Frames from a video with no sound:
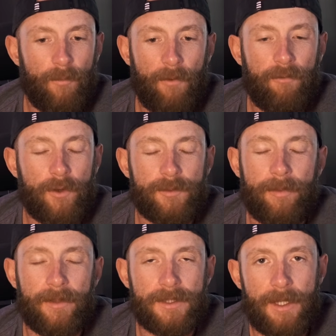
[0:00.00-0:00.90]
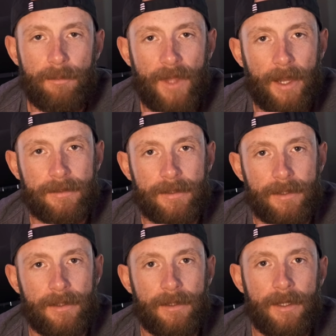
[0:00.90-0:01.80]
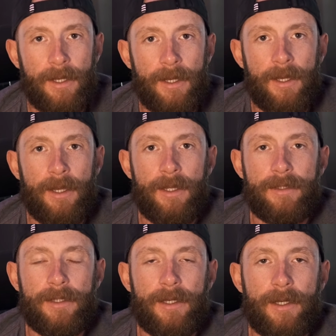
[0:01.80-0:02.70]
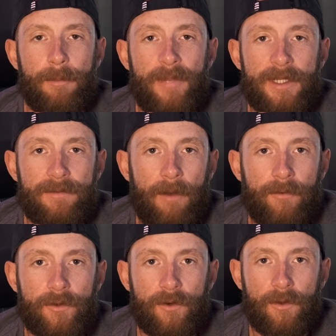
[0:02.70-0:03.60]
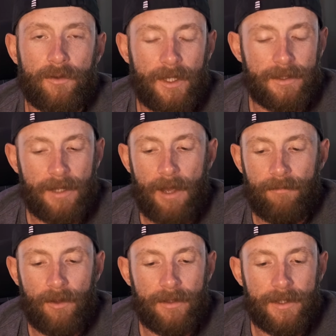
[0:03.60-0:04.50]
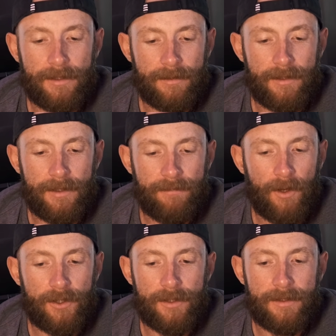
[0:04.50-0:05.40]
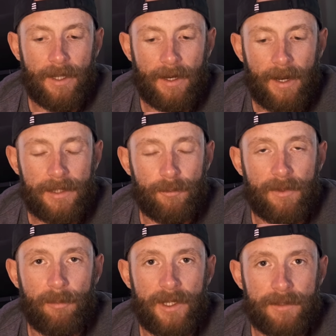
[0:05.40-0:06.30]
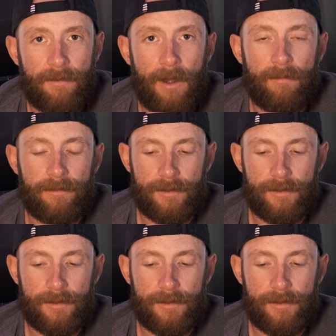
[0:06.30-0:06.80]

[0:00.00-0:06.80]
Of course, with the Steam Deck, the PS5 controller doesn't have all these functions that it has with the PS5.